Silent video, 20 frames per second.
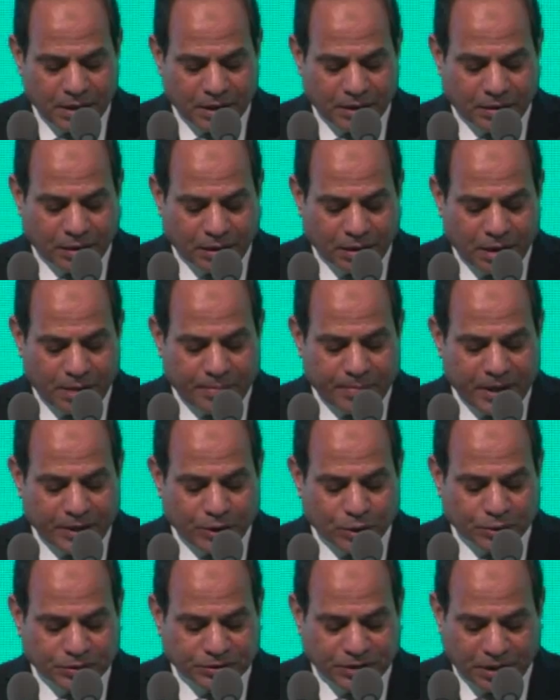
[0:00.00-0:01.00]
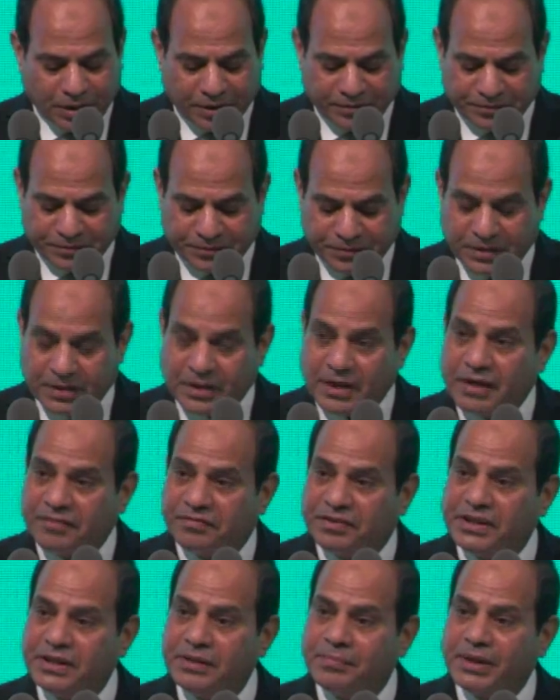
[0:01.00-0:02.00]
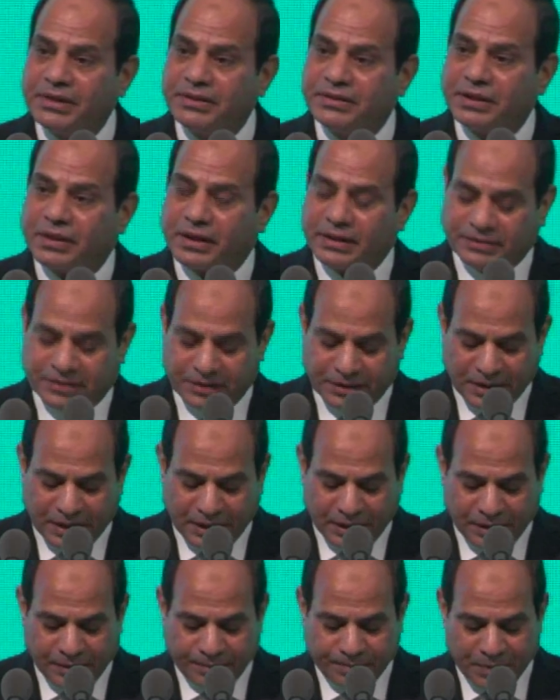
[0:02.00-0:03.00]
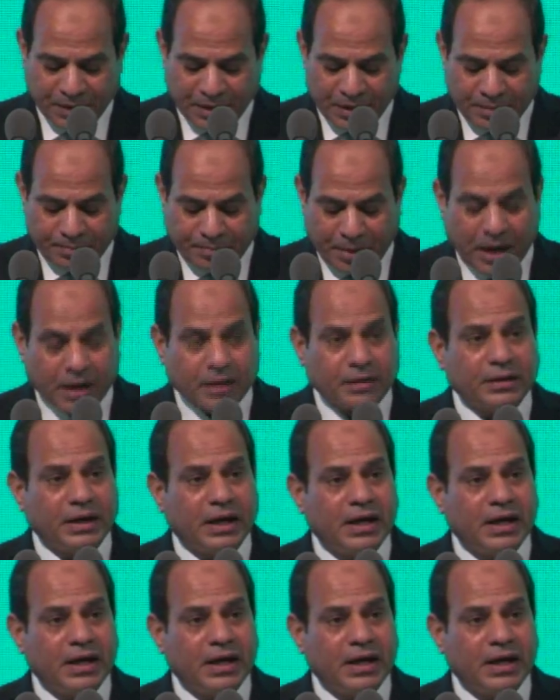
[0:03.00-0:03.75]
to the concept of a citizenship state